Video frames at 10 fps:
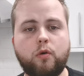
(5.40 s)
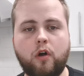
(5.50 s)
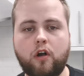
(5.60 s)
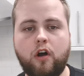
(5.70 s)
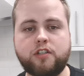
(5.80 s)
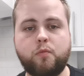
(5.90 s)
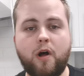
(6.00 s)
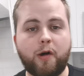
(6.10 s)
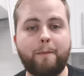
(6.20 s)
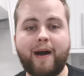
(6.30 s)
going on, guys, and
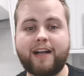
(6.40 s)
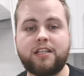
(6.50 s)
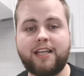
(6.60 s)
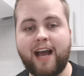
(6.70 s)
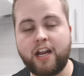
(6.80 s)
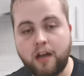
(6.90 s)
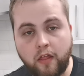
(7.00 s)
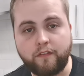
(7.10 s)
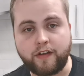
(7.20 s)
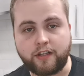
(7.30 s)
welcome back to yet
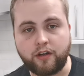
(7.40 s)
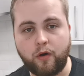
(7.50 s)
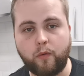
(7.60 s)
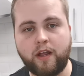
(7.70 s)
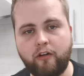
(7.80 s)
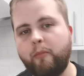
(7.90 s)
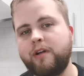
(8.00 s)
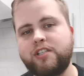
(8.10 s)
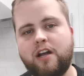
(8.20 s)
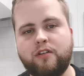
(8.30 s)
another video here on
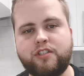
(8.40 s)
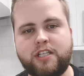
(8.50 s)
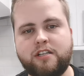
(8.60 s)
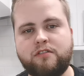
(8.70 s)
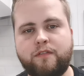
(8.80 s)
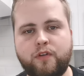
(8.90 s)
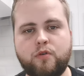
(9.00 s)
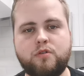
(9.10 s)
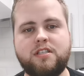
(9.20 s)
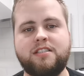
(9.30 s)
my channel, Genius Reviews.